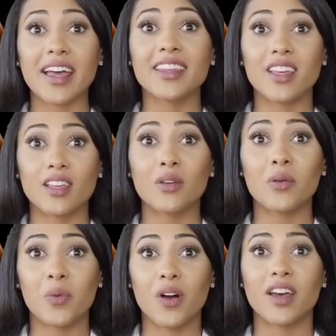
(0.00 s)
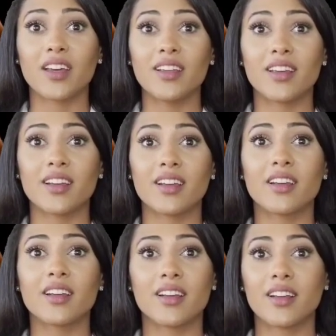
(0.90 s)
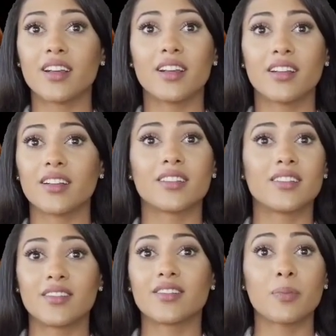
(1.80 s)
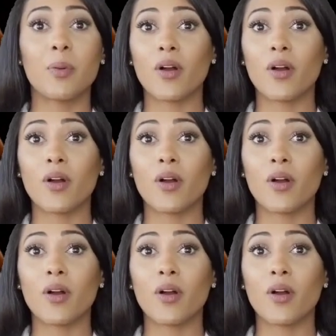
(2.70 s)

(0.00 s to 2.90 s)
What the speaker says: Be sure to comment on how you like the video.